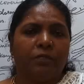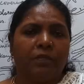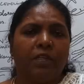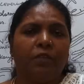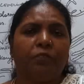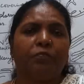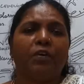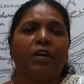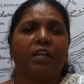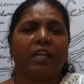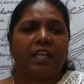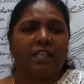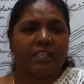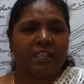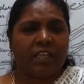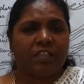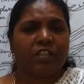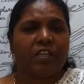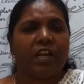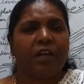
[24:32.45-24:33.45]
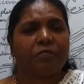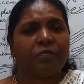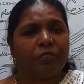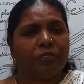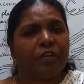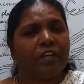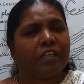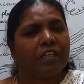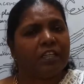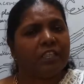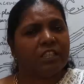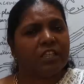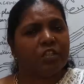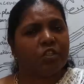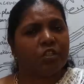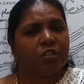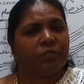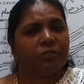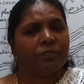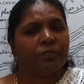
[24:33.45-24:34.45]
the fertilization, after
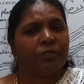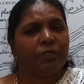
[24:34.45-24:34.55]
fertilization.